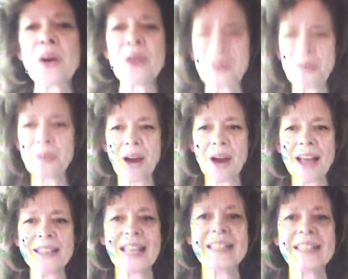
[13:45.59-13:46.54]
in the
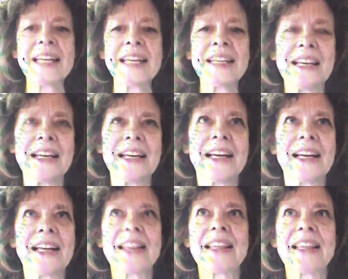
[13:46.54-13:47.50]
process, then
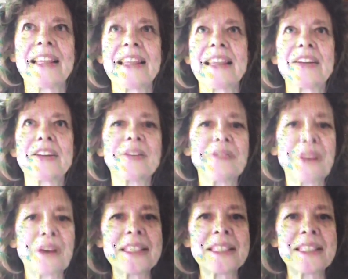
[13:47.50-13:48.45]
there's a
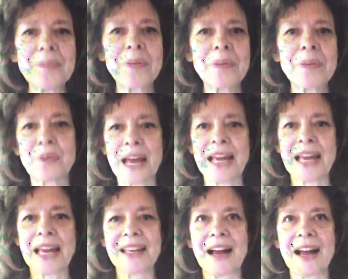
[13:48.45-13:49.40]
very simple
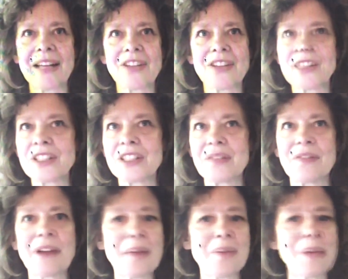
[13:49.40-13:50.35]
way that I just
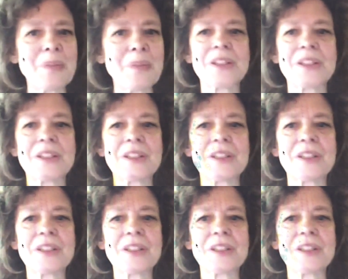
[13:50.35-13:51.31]
invite people to
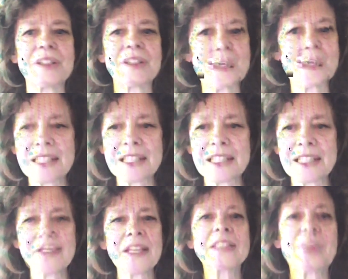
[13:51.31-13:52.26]
experience the
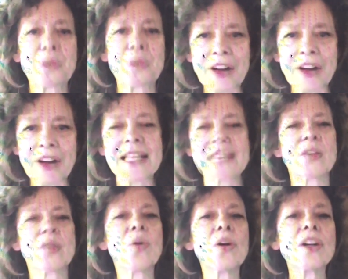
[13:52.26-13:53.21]
field of awareness as an
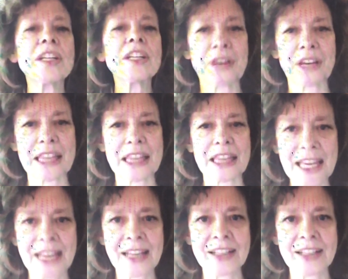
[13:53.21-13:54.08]
ordinary thing,